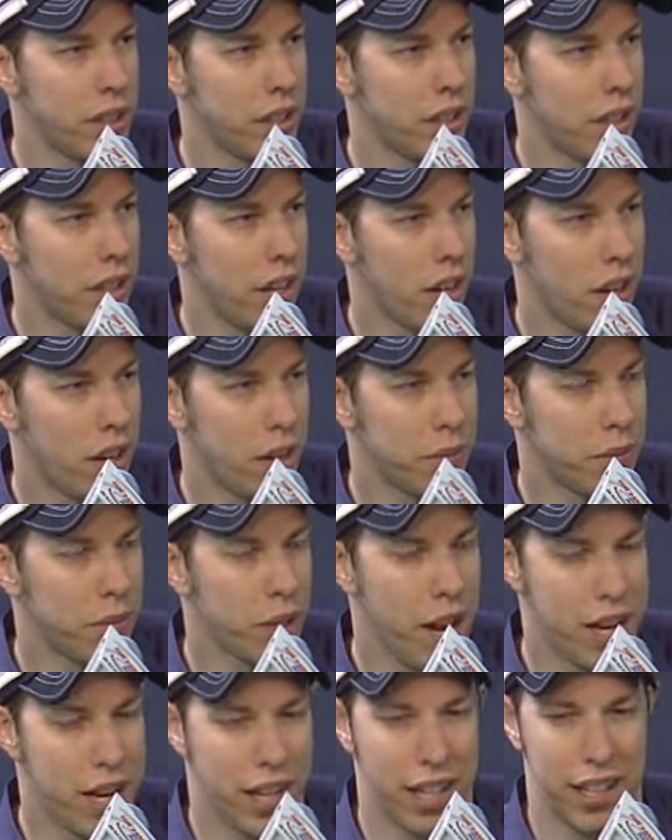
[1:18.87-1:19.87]
and I'm
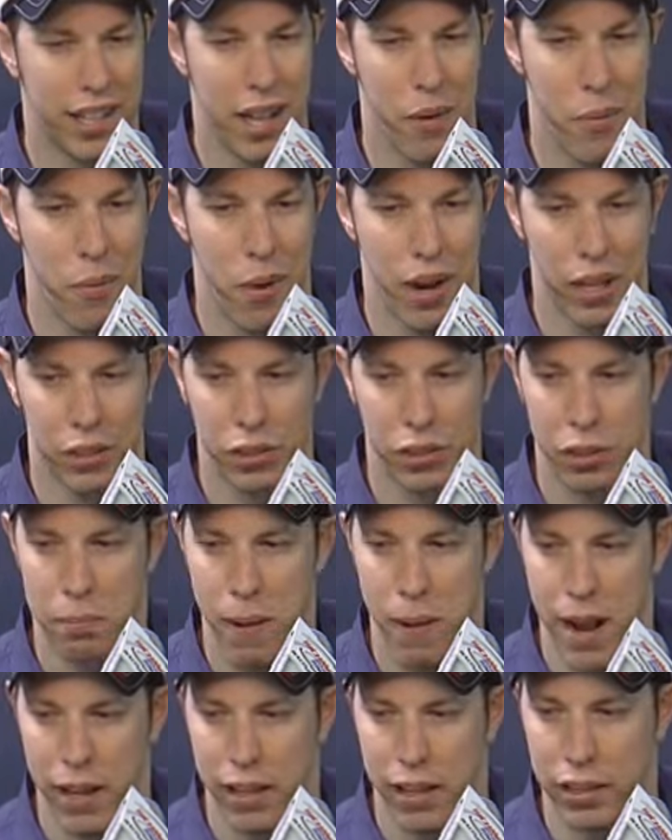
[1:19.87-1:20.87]
trying to get that one extra
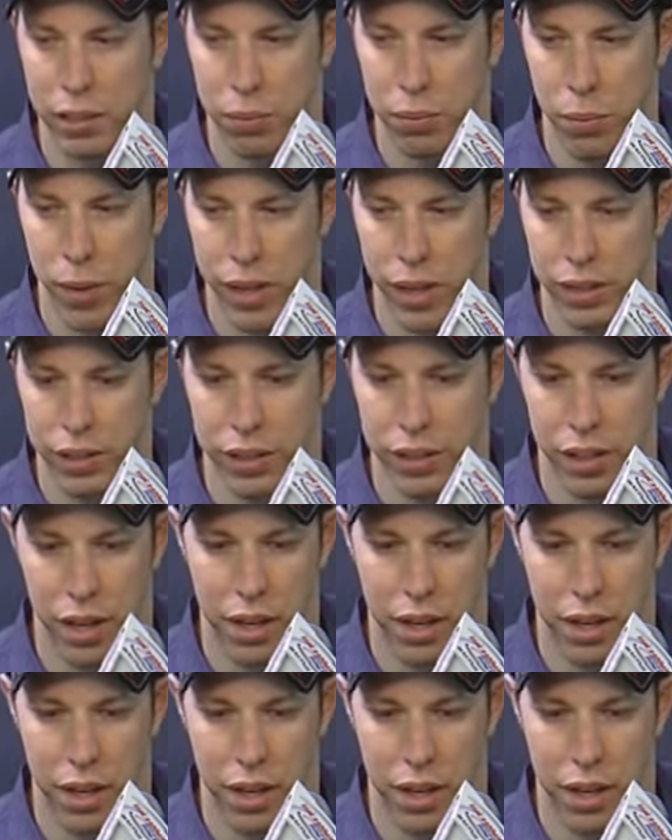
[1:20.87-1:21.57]
spot and get some wins.